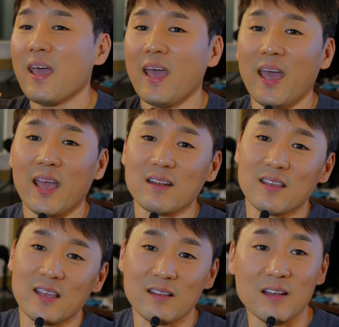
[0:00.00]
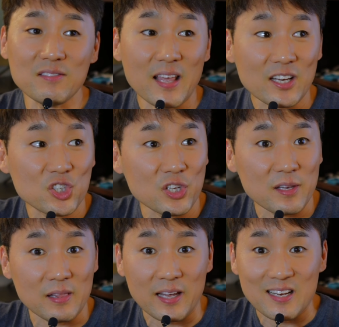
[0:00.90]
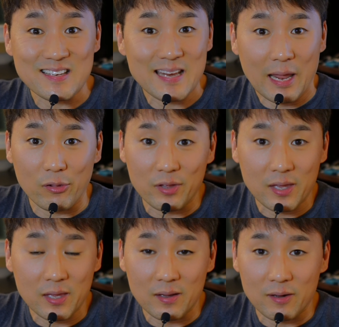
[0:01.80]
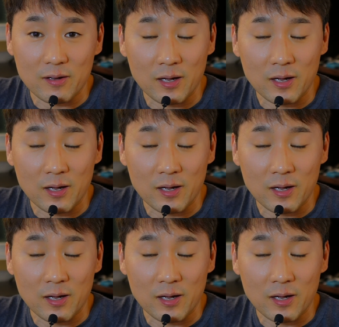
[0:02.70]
and he does actually like a daily